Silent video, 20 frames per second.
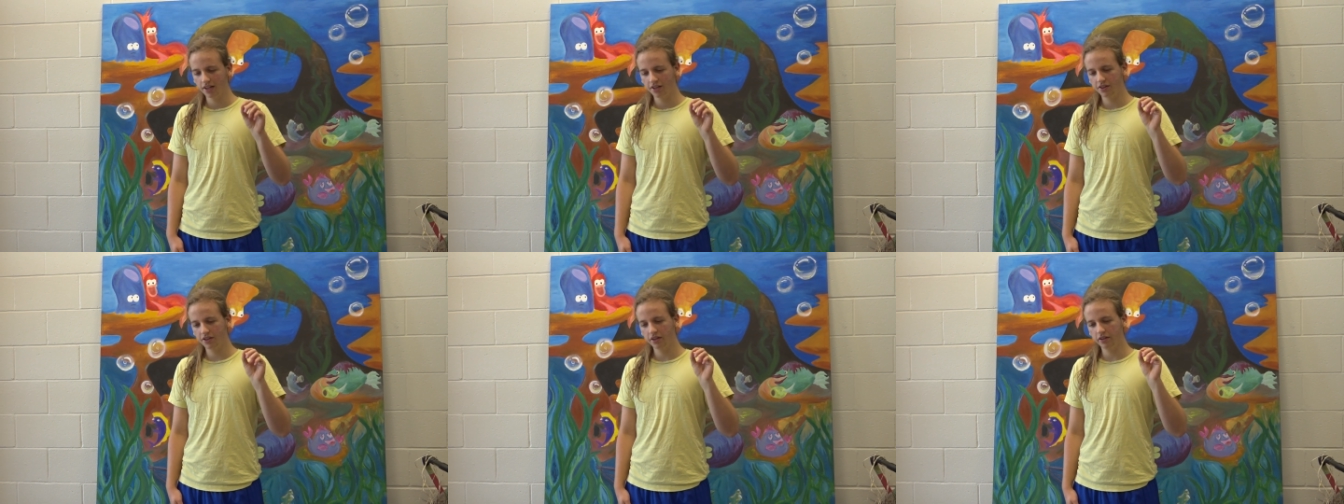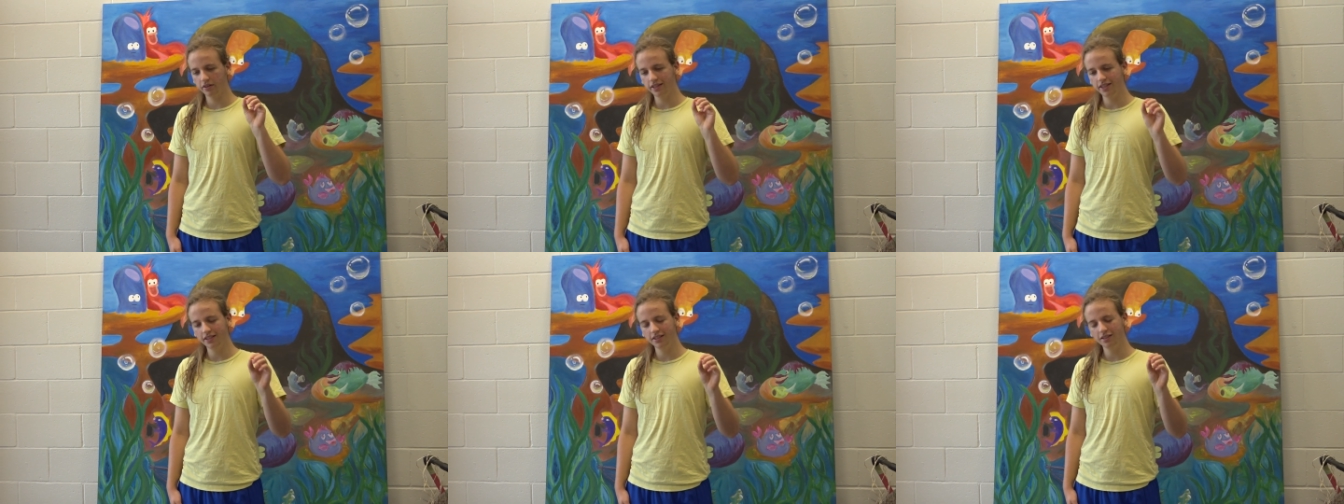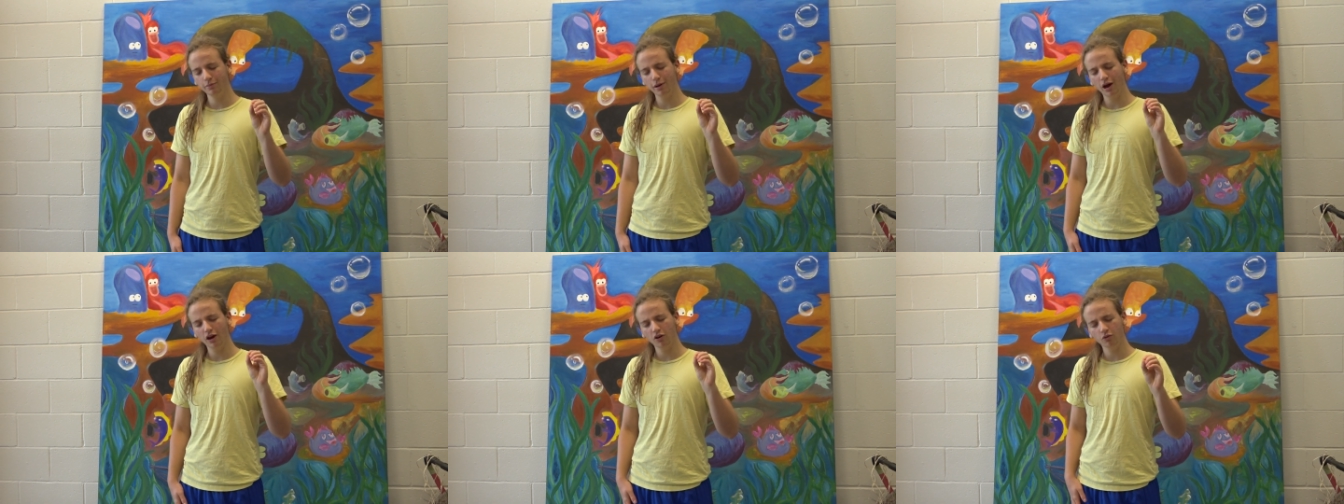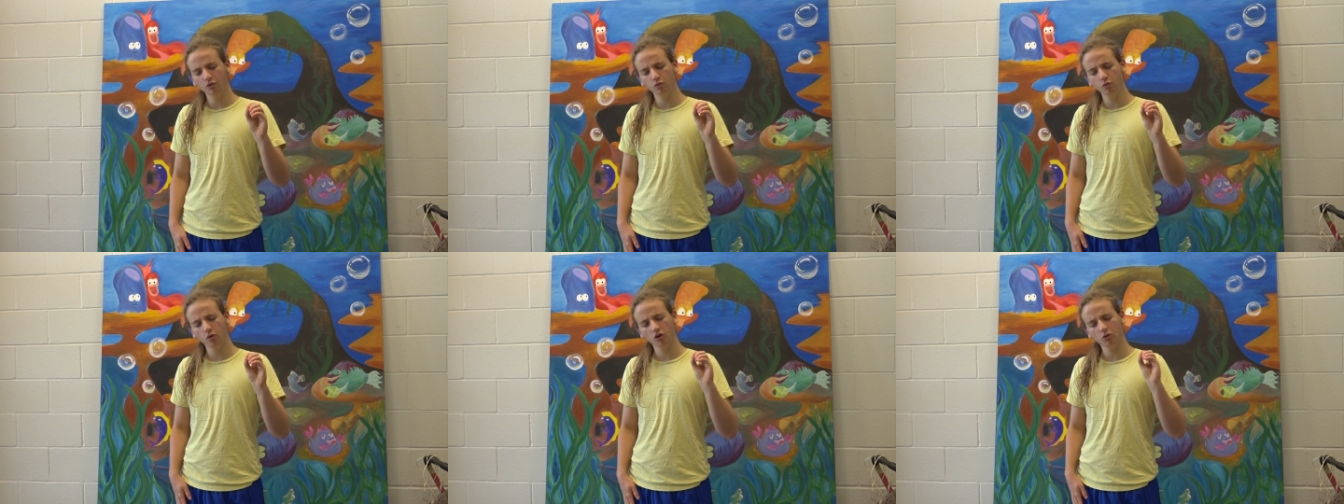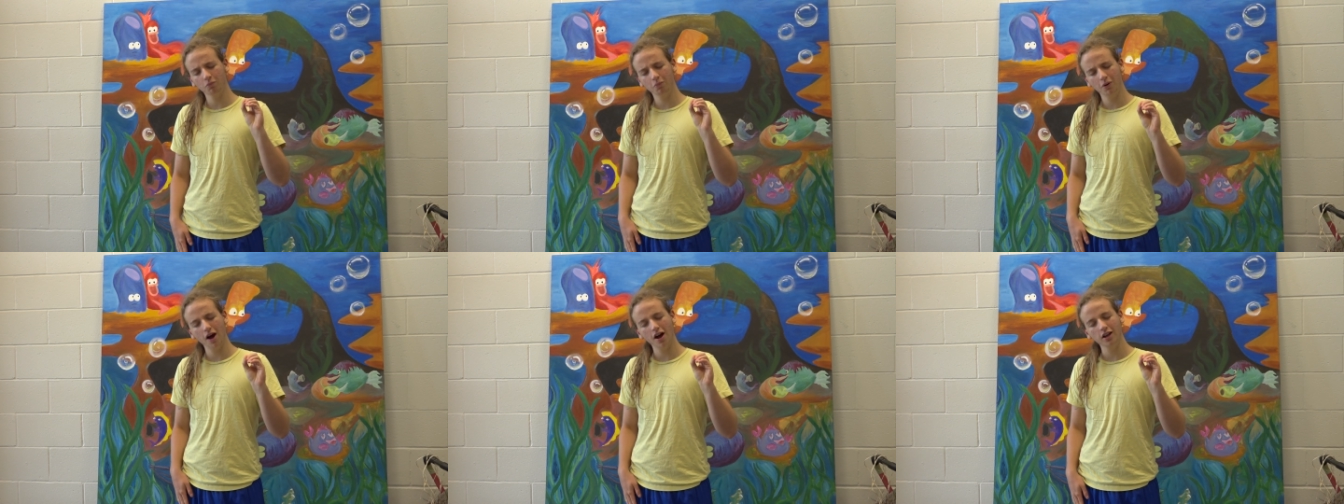the least amount of
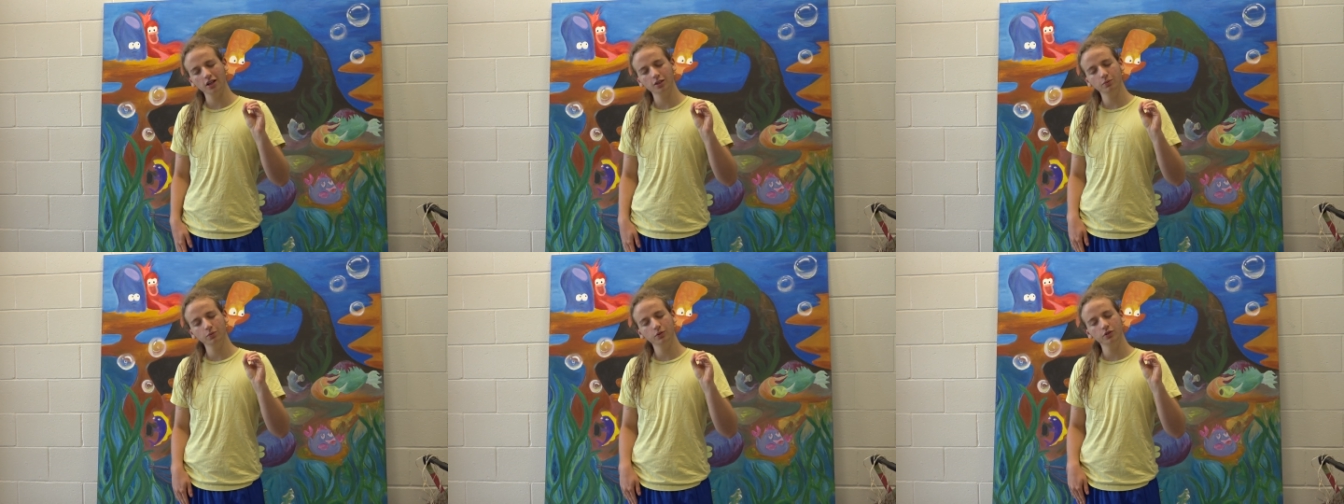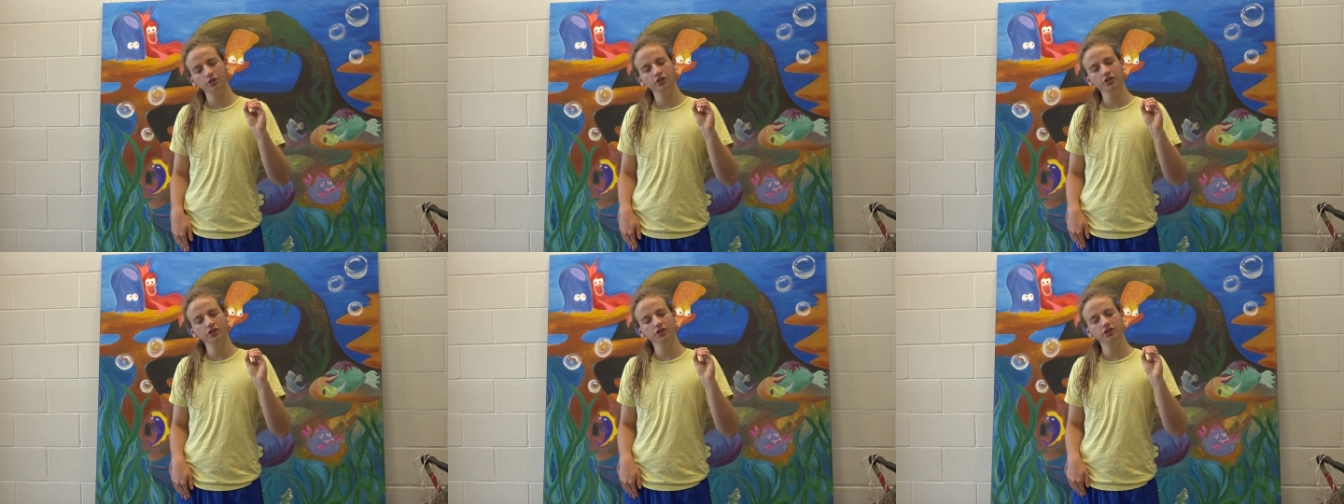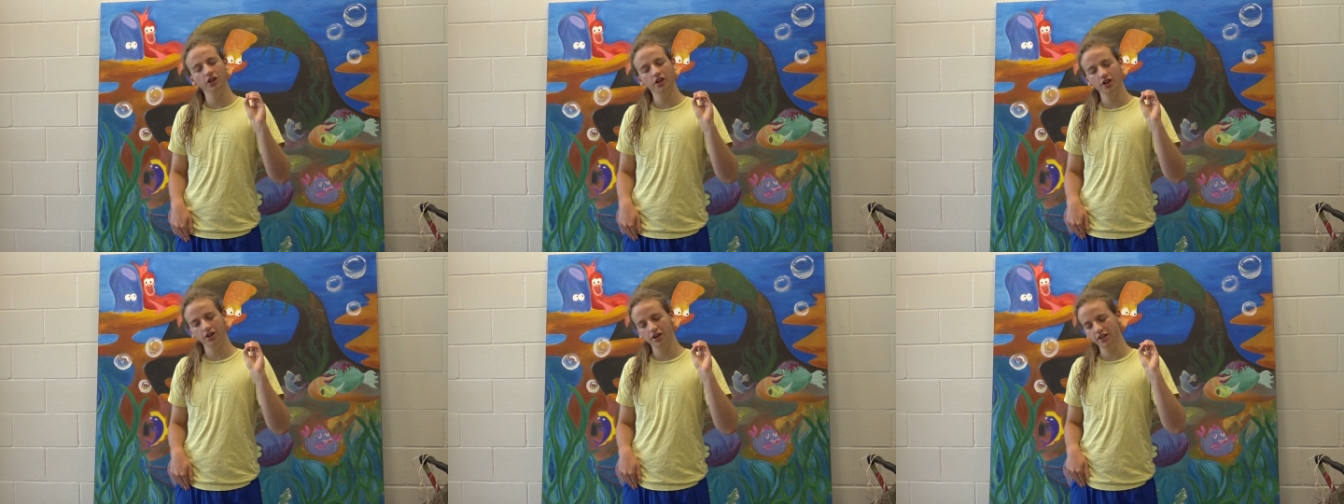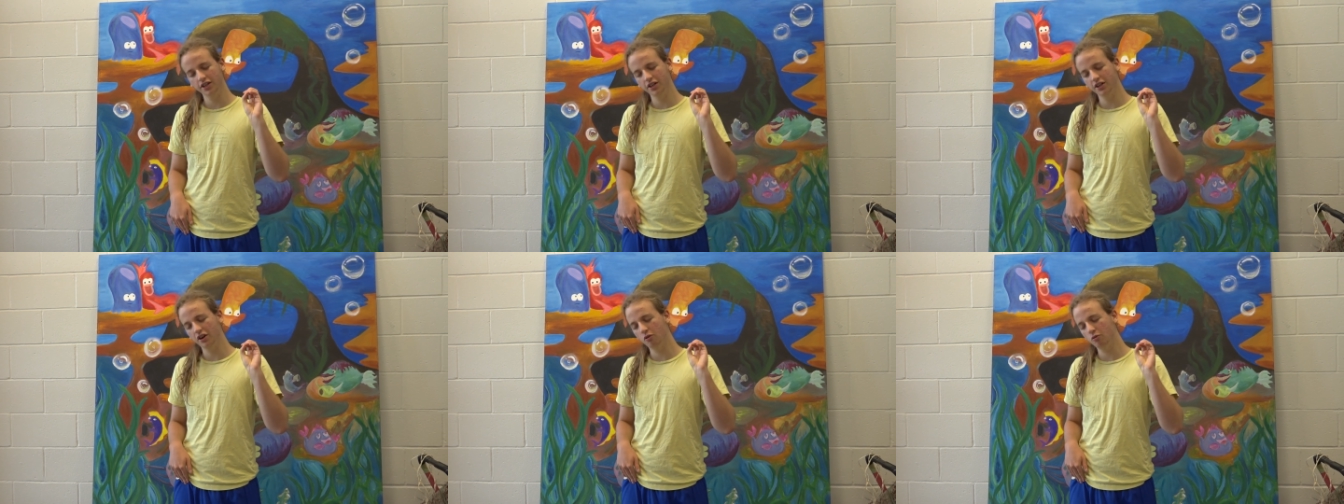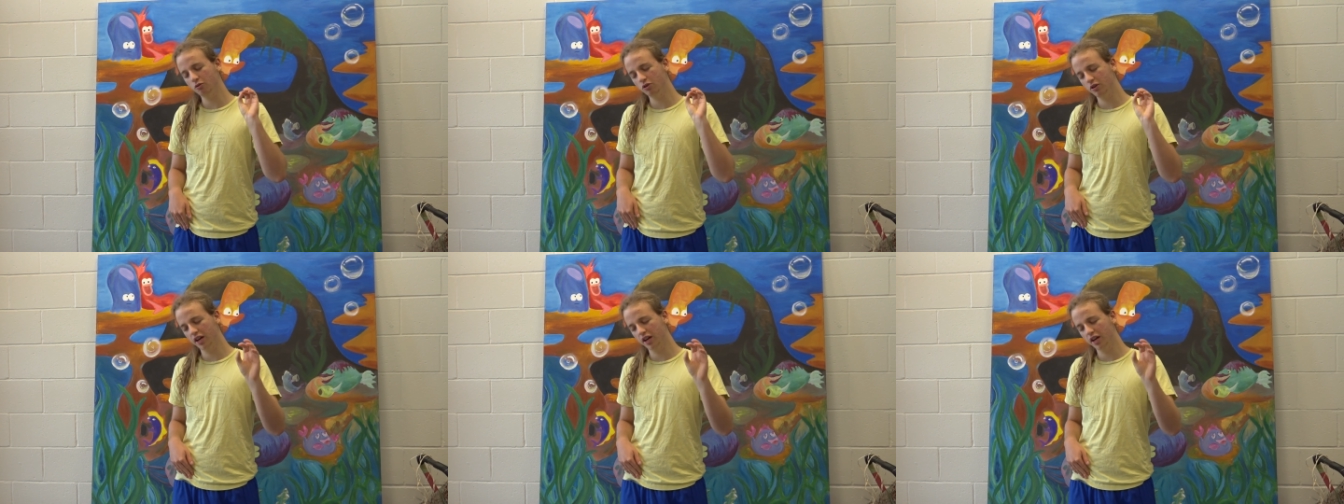work possible to, you know,